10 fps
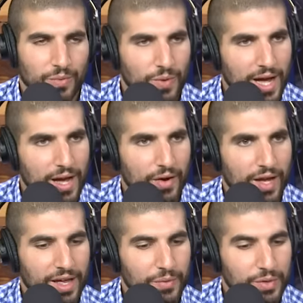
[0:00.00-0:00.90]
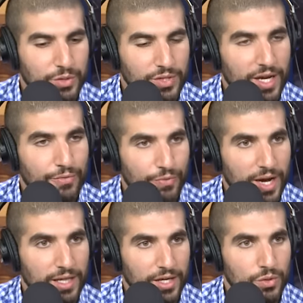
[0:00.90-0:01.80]
Wow! and when you say
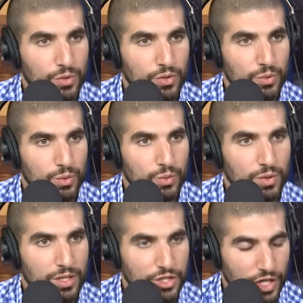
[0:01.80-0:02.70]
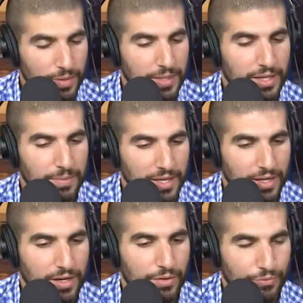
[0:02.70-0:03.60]
afraid, like you you legitimately
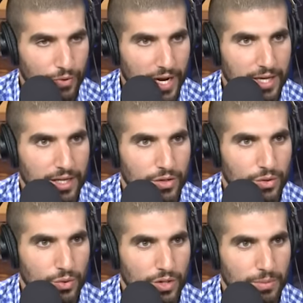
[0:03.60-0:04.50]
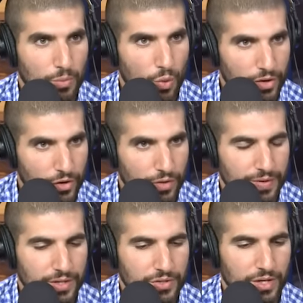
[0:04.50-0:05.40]
mean afraid? Like you you are more
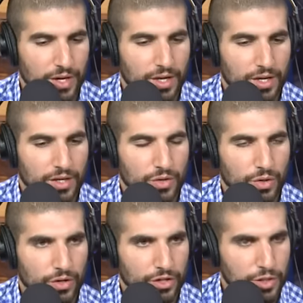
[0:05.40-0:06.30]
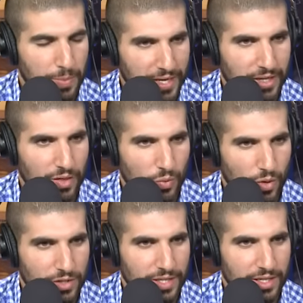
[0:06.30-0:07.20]
nervous. You're you're expecting the
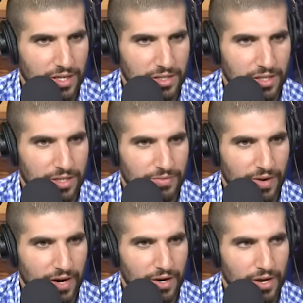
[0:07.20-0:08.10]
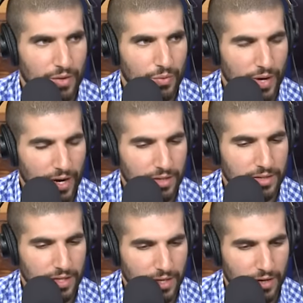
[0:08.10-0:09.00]
worst. Like it's it's very rare
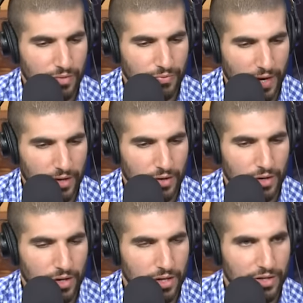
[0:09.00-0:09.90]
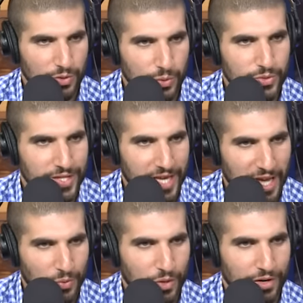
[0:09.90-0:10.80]
to hear a fighter use the
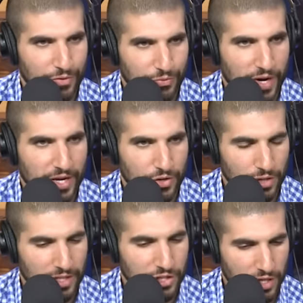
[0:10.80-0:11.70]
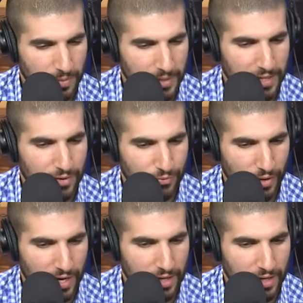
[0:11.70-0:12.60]
a word, afraid. You're legitimately
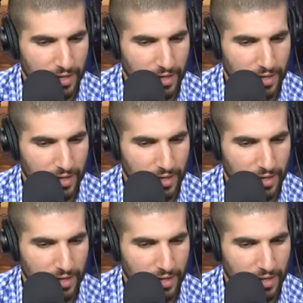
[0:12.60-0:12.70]
afraid.